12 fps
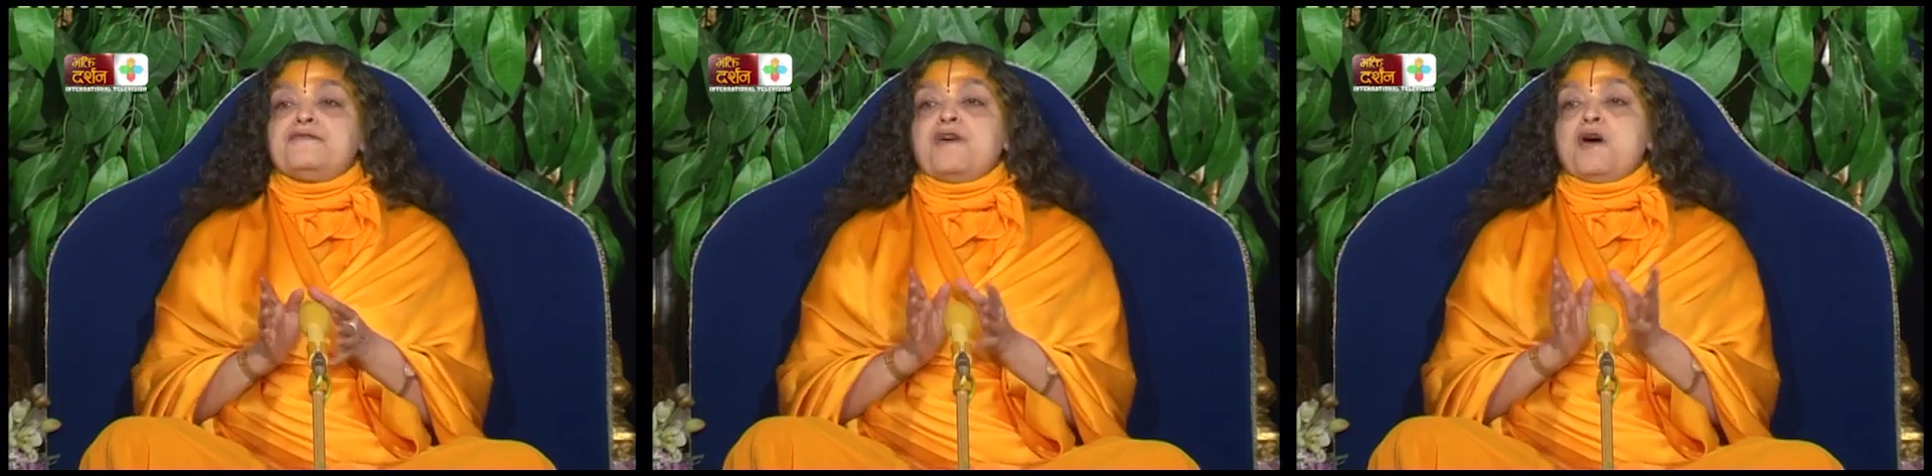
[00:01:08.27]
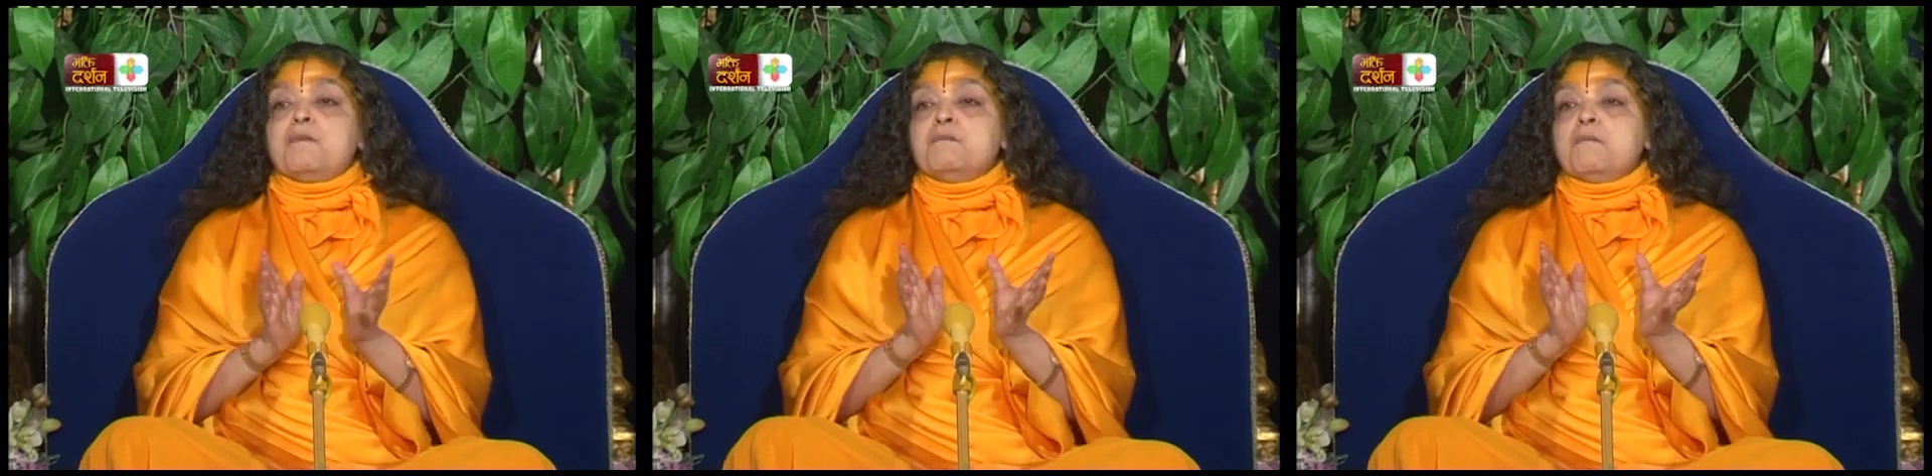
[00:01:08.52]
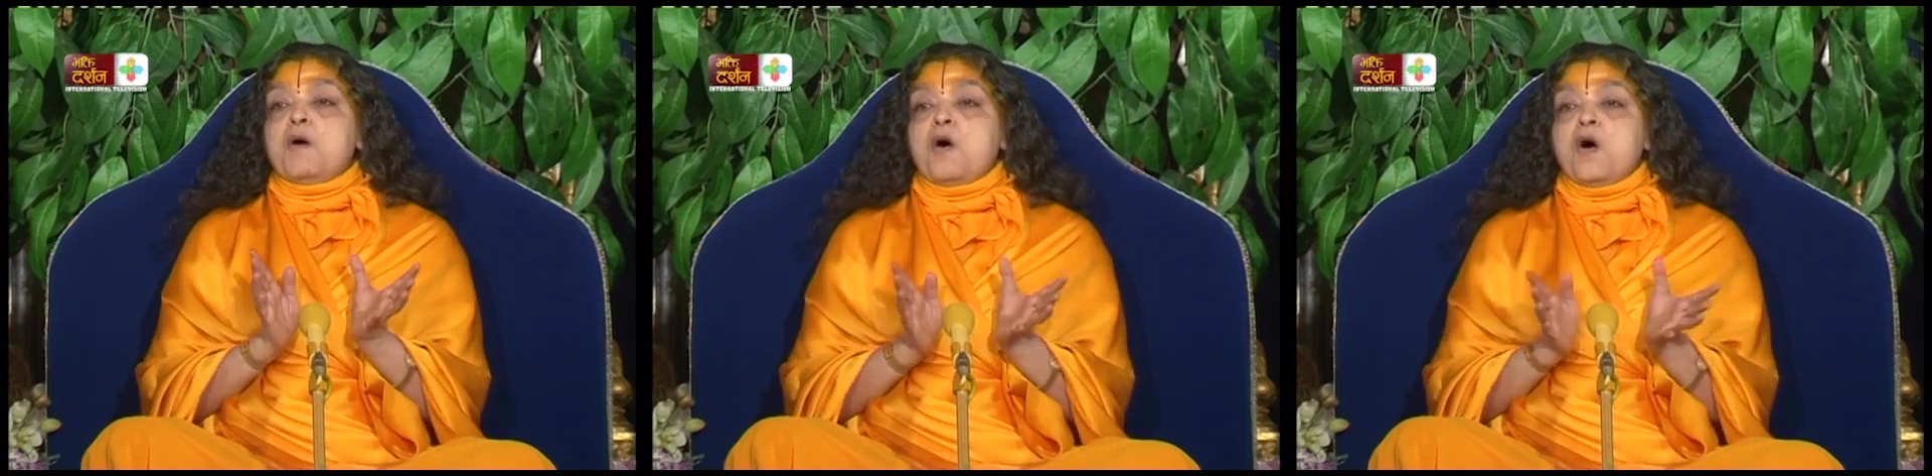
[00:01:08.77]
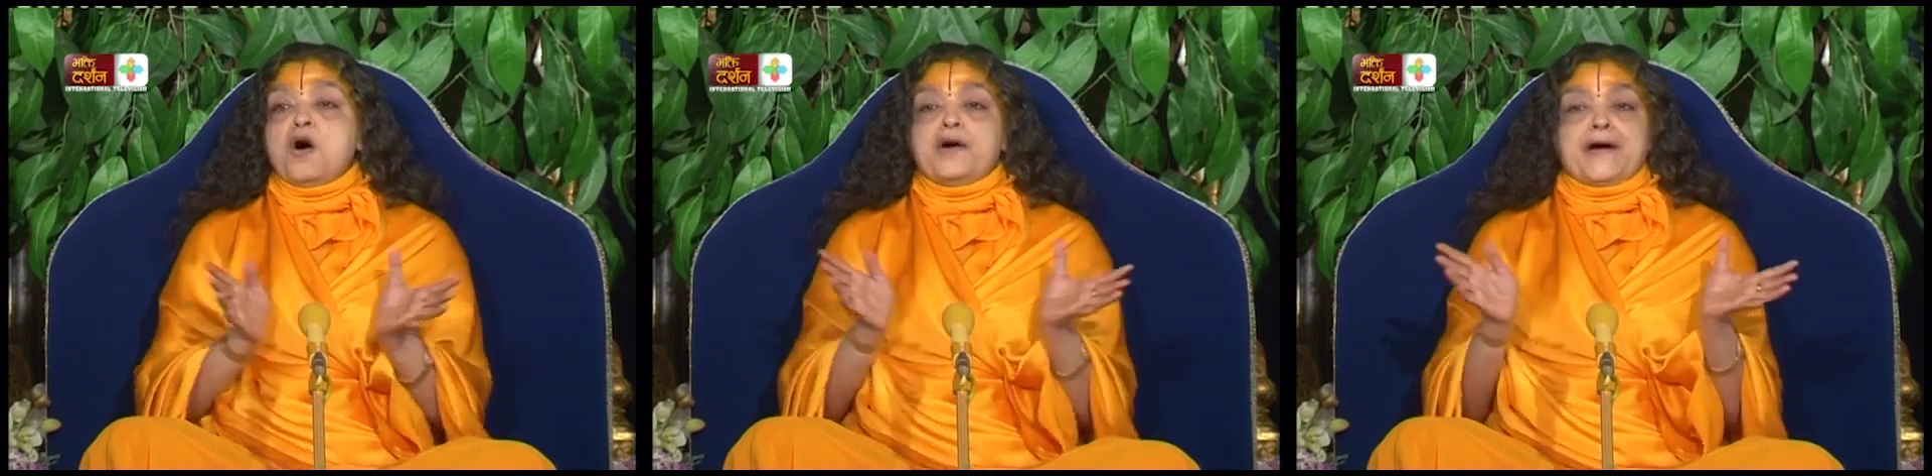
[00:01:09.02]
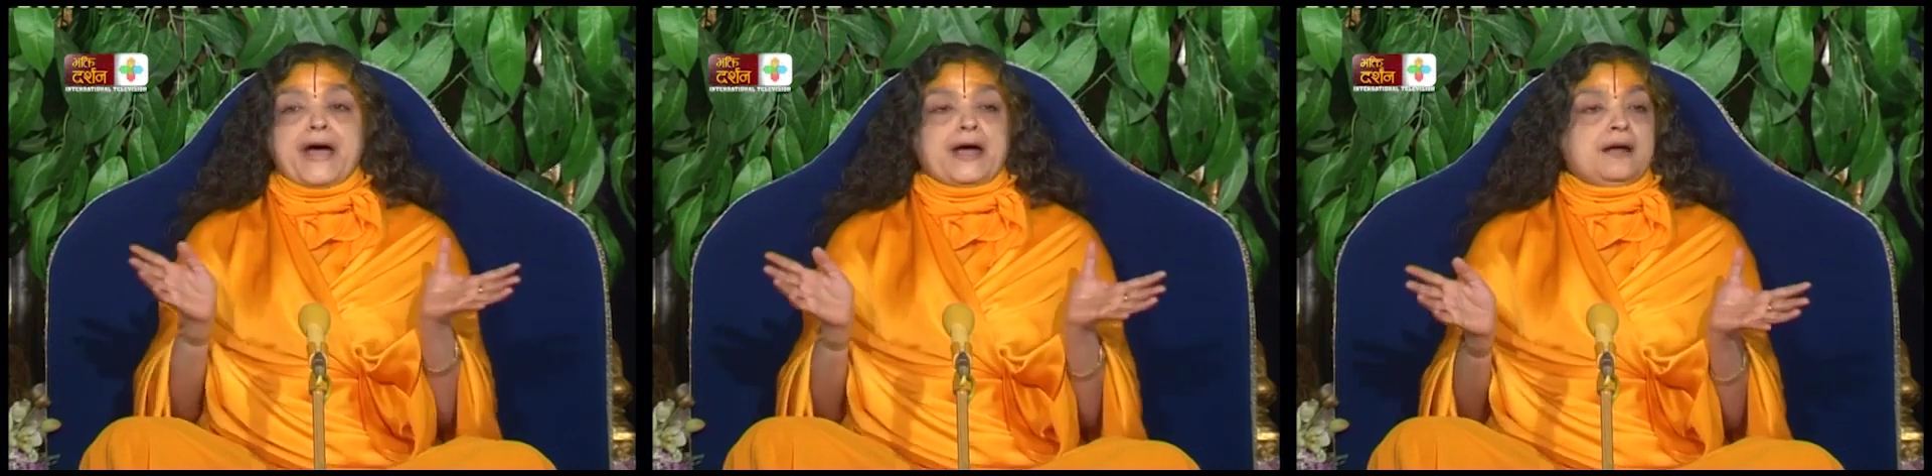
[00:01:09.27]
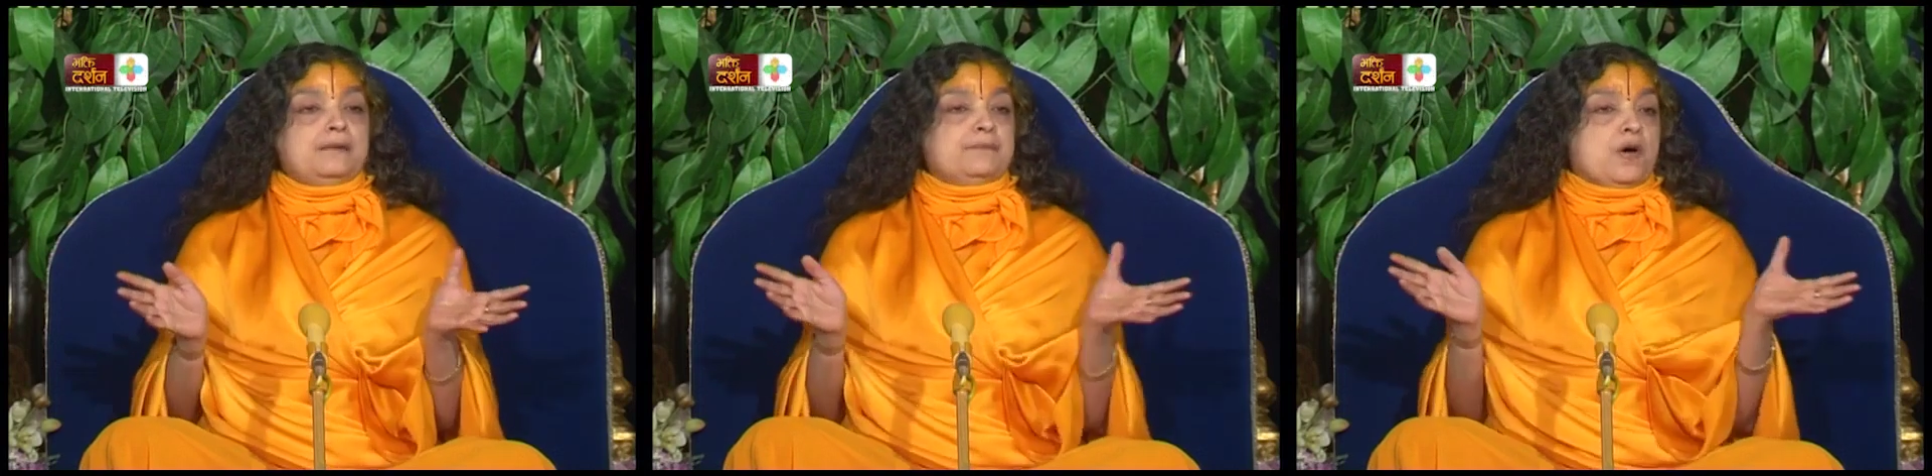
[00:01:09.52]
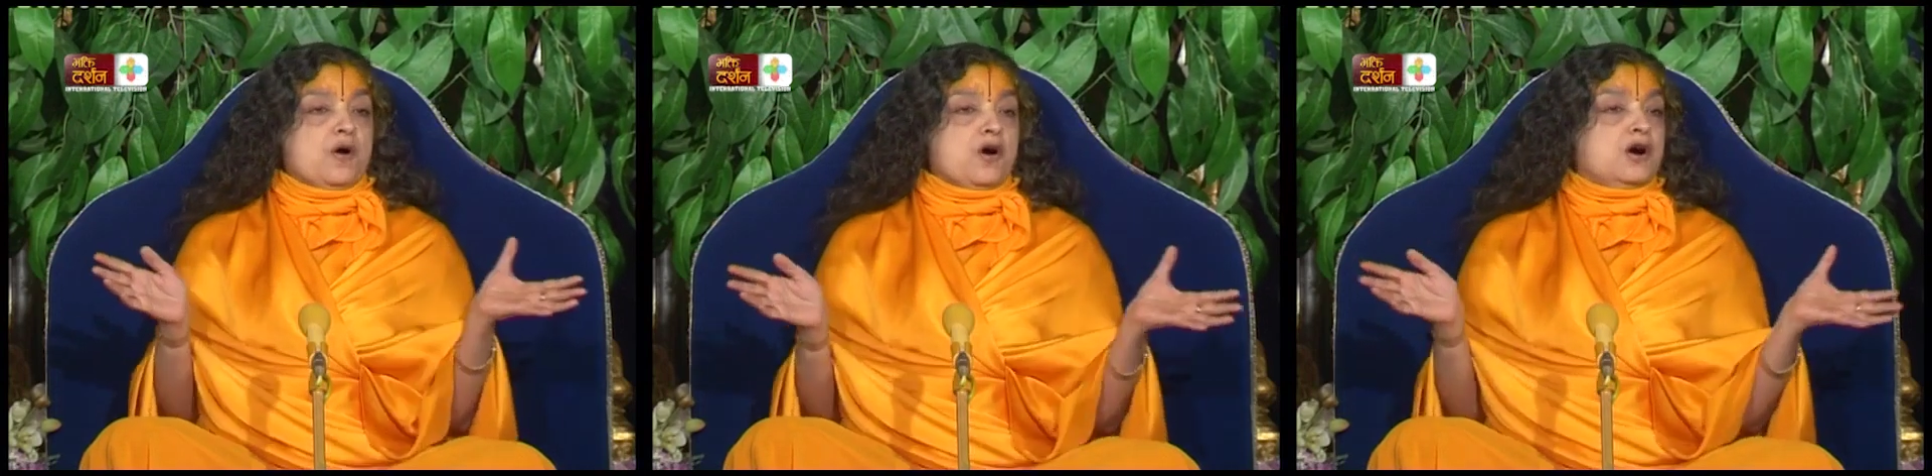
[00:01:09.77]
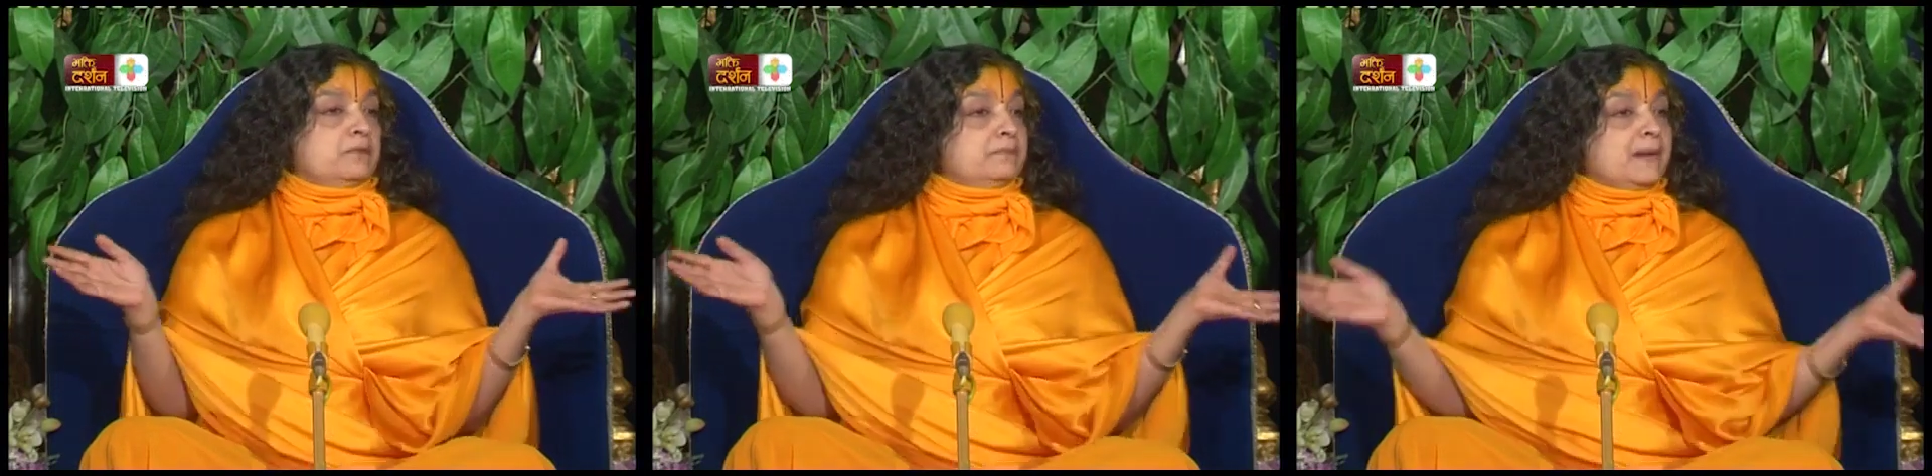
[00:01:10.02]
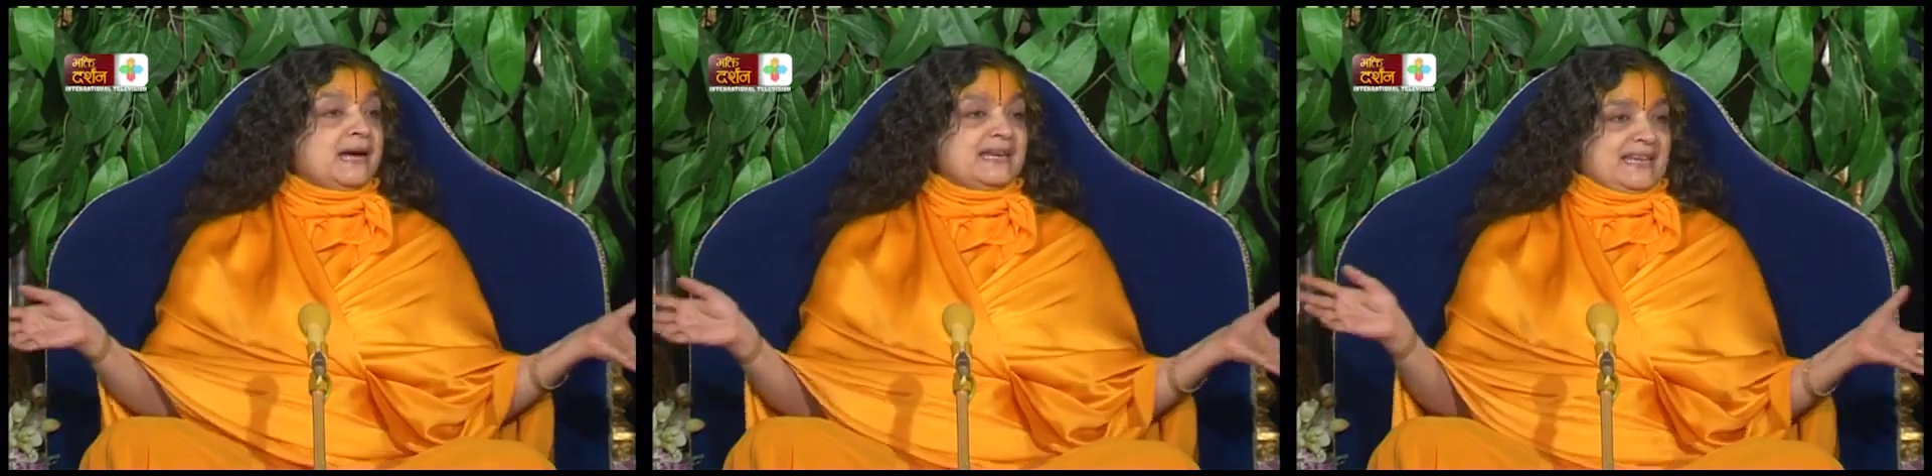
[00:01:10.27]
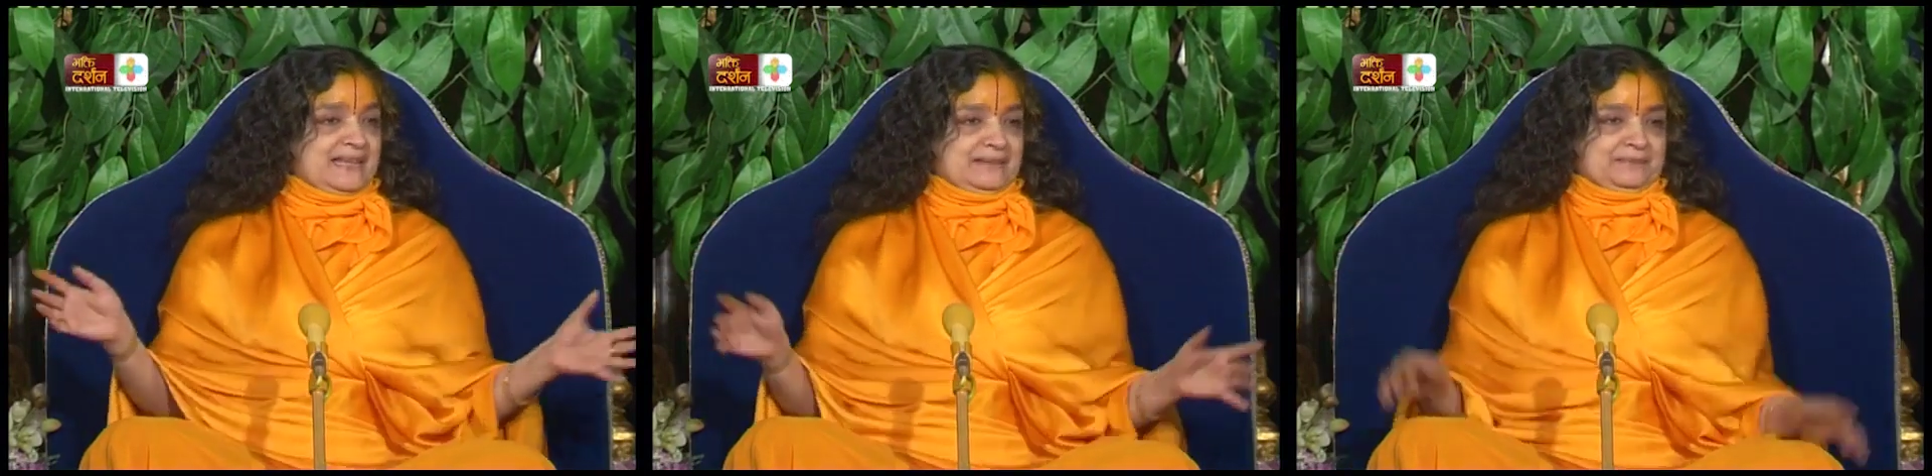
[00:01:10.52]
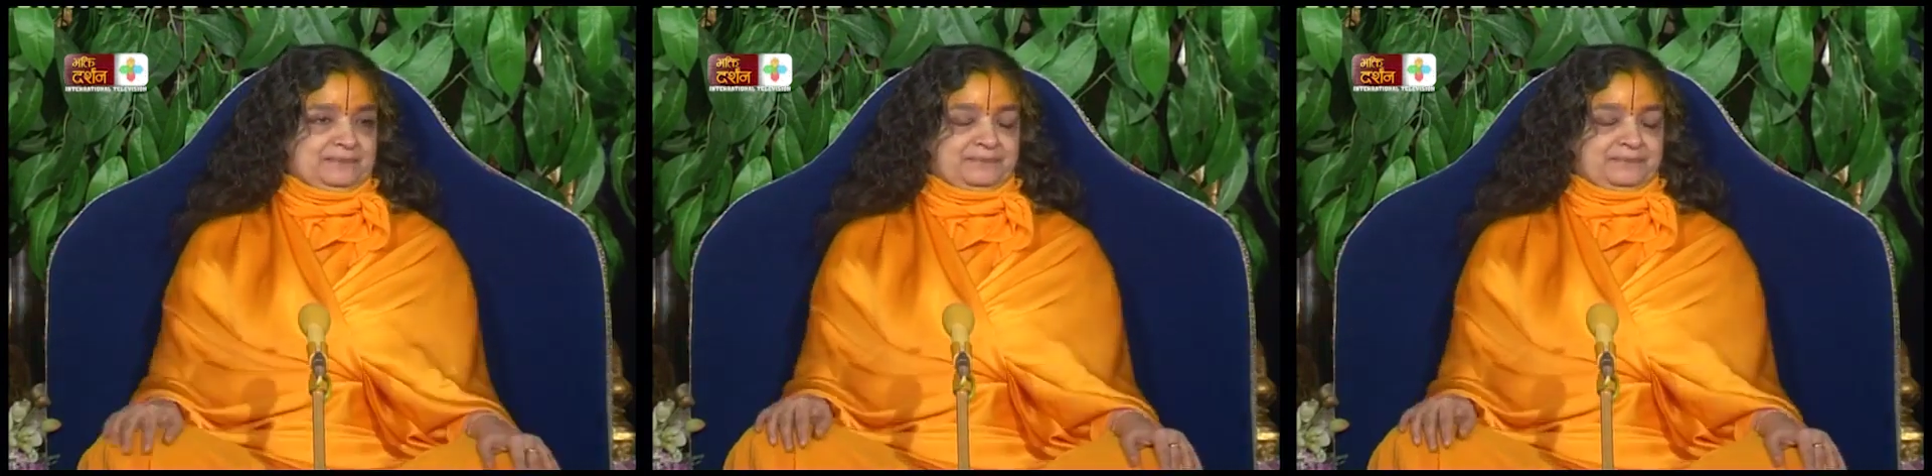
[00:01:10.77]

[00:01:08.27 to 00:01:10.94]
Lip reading: for more and more money.